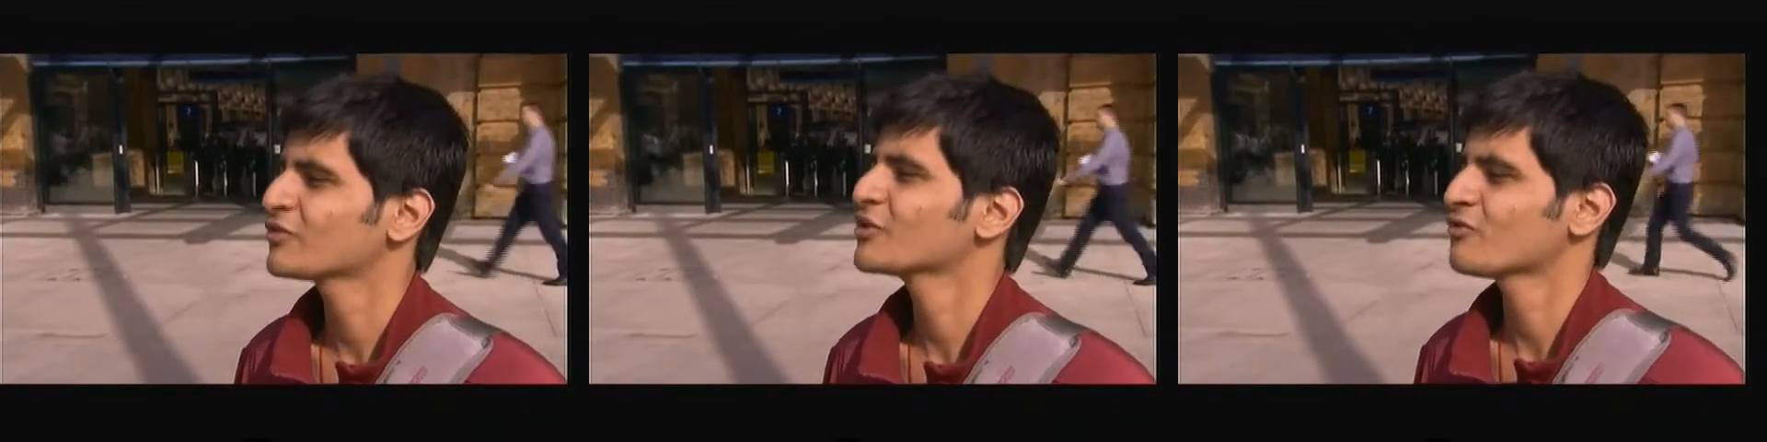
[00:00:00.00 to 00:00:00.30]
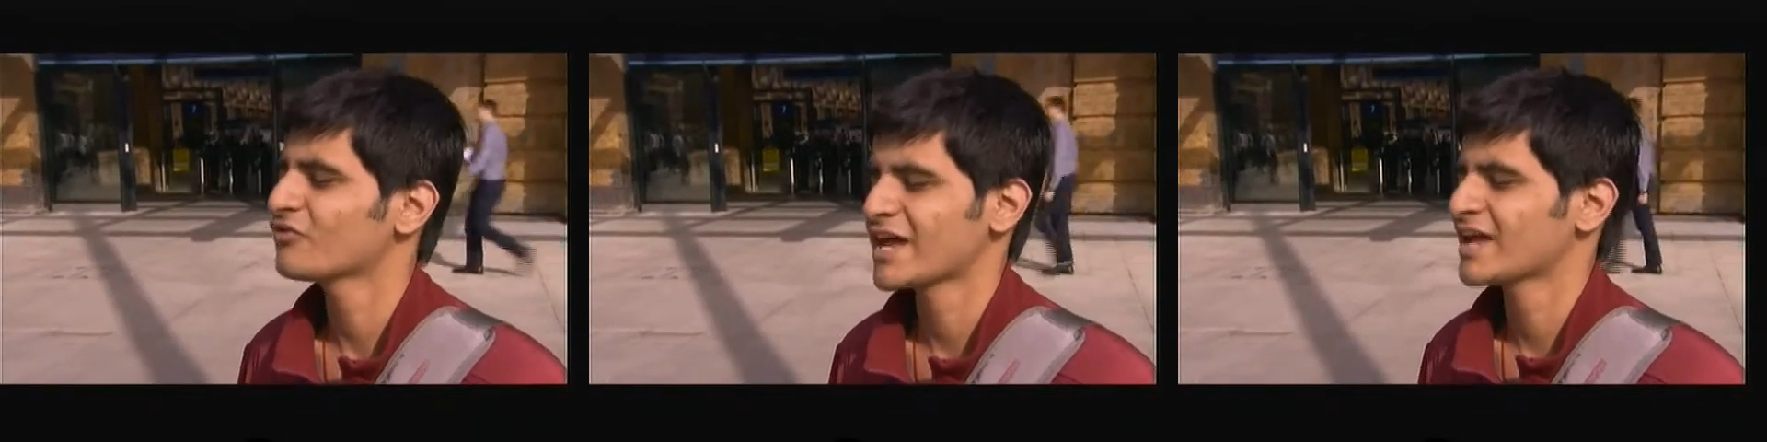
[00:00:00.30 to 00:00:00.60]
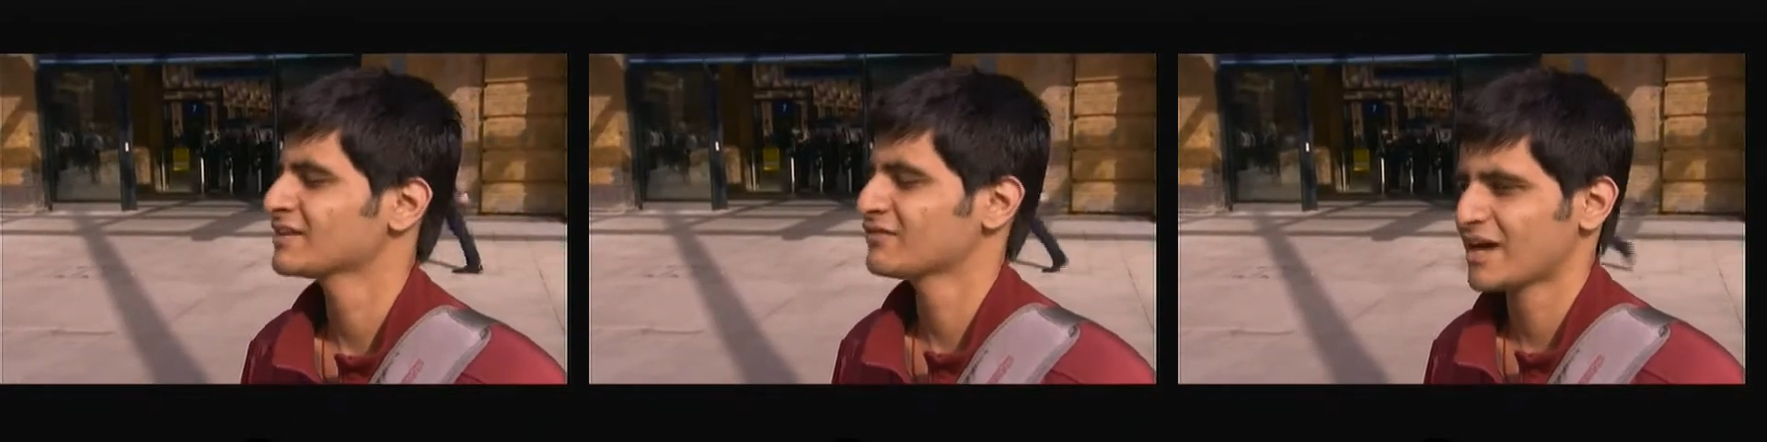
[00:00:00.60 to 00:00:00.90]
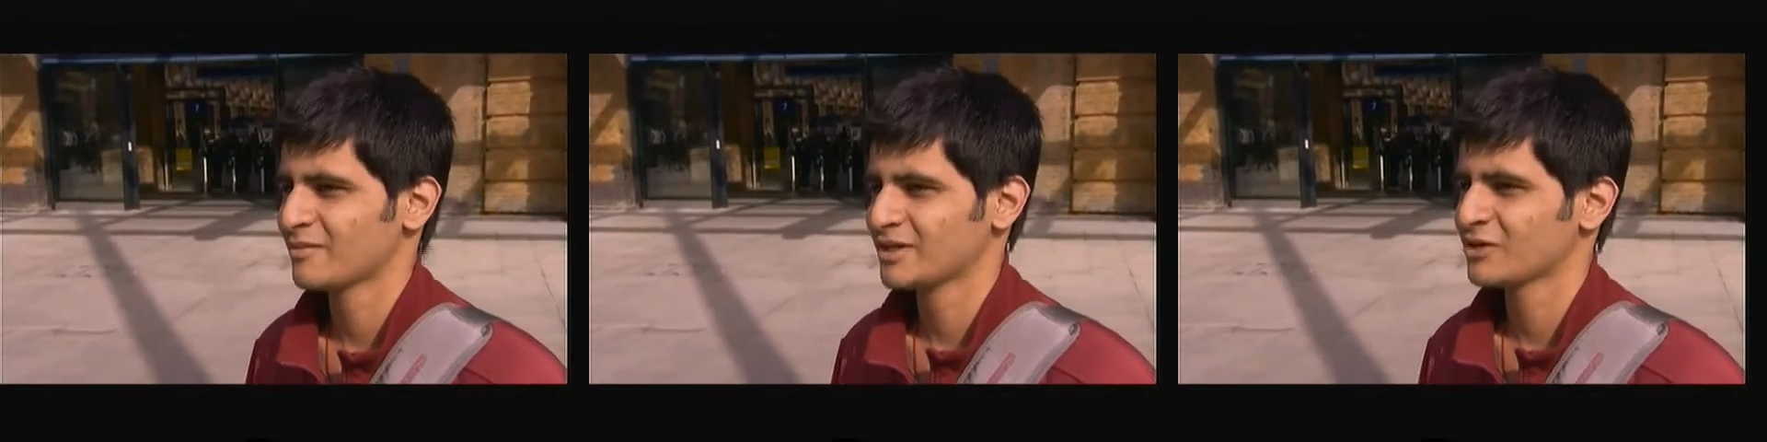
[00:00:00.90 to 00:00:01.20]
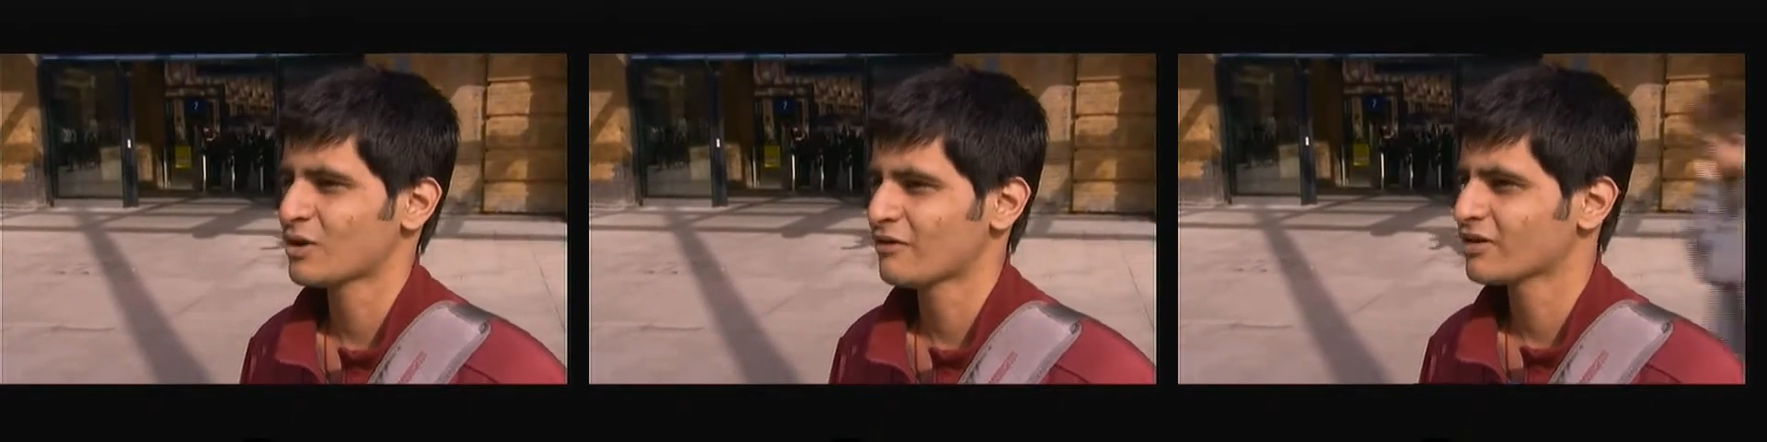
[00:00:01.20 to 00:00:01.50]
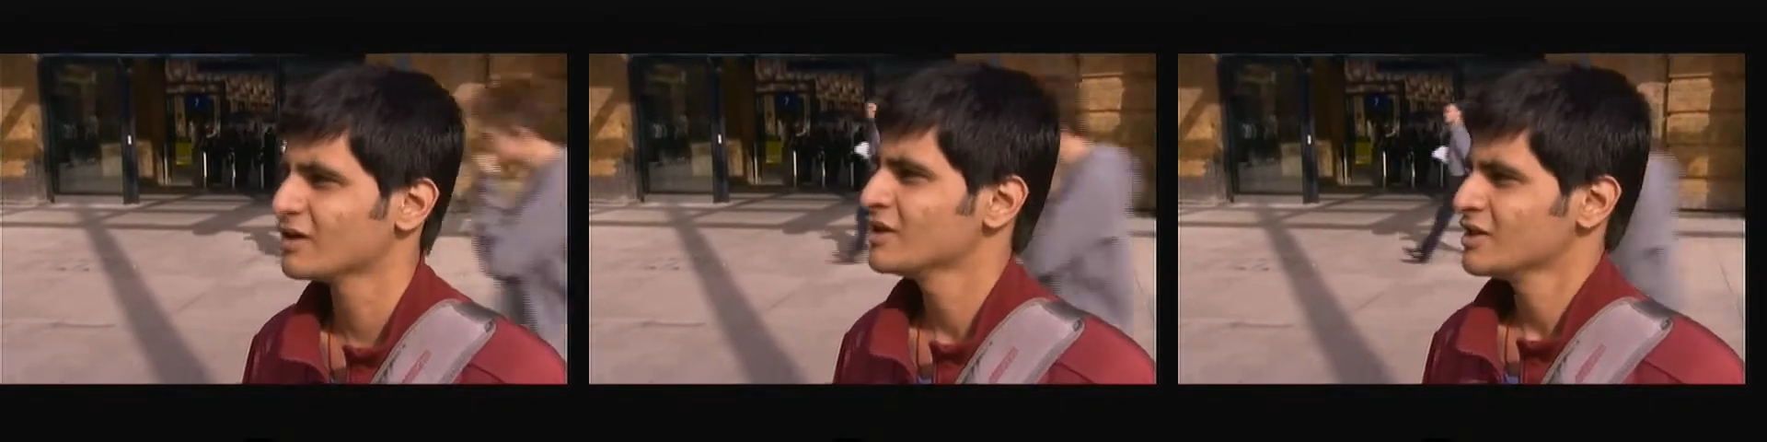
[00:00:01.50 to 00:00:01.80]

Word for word: for your friends, family, whoever.